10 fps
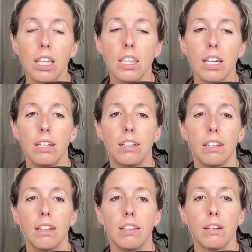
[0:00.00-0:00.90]

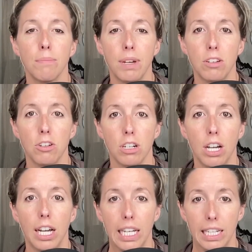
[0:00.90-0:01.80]
than their measured
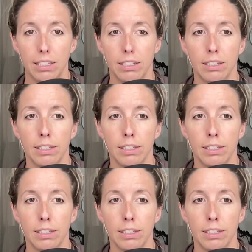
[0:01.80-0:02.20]
height.